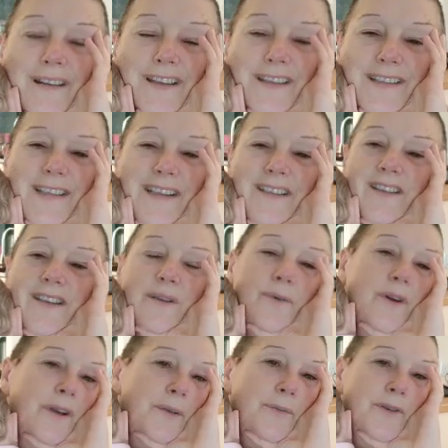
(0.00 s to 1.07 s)
I said, you know
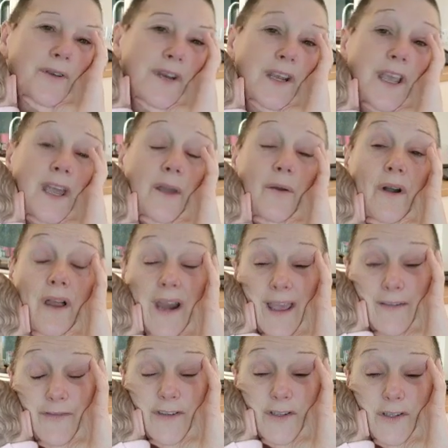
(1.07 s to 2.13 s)
what, I'm not going to go, I'll
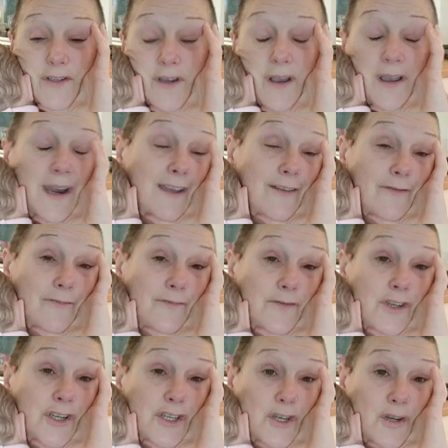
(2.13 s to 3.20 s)
have
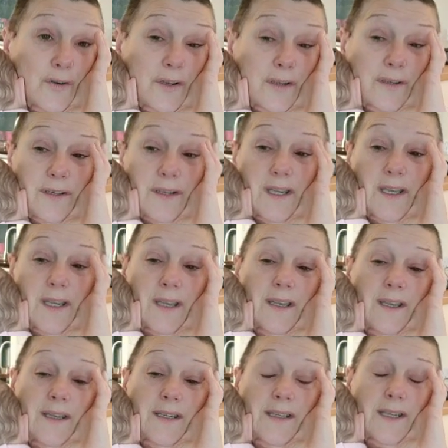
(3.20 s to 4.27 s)
your dog,
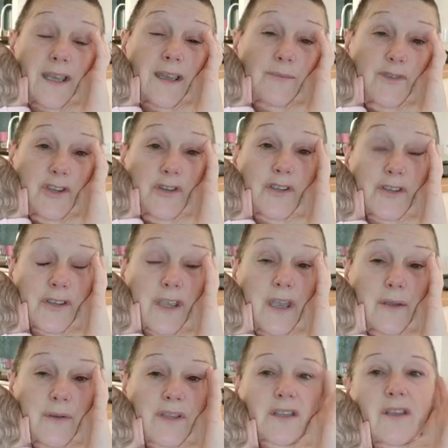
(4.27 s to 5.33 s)
and you just go.
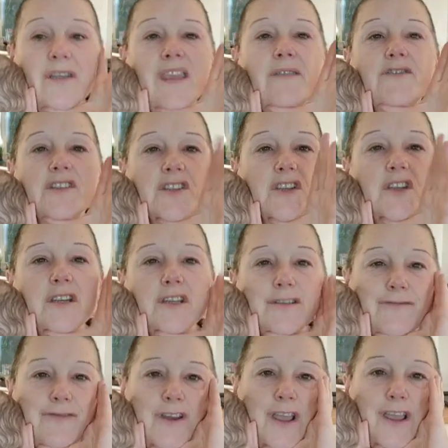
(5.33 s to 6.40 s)
And so they've decided
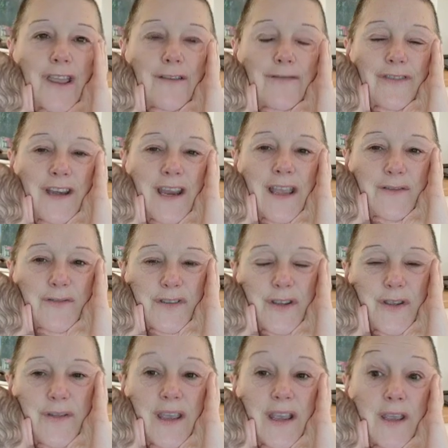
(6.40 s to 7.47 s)
to fly over now,
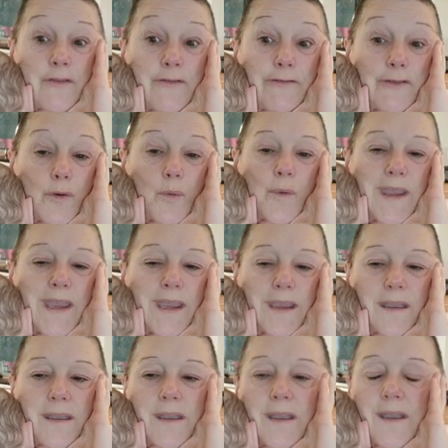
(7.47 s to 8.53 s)
so they're going for a week.
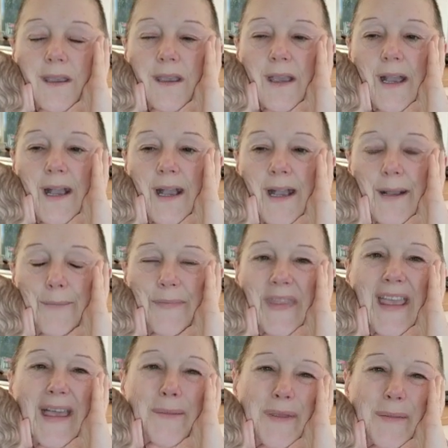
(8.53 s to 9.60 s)

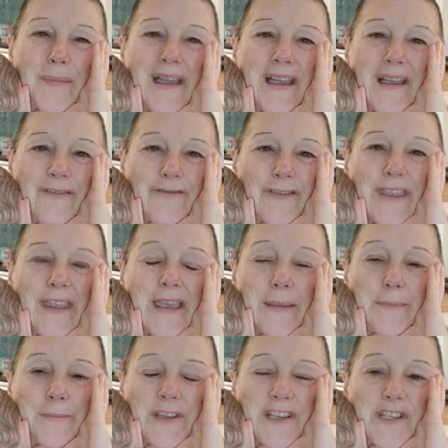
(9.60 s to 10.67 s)
That'd be better for
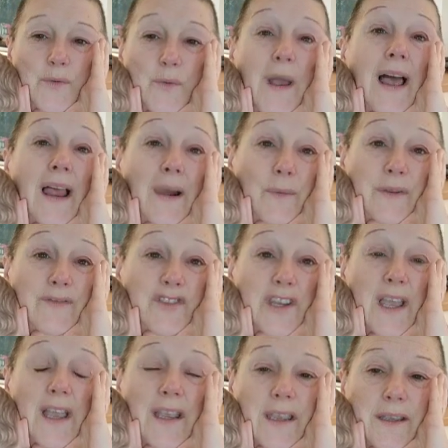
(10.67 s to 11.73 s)
them as well, with
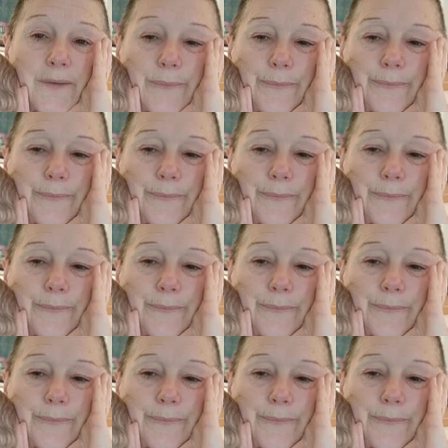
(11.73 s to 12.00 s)
Jack.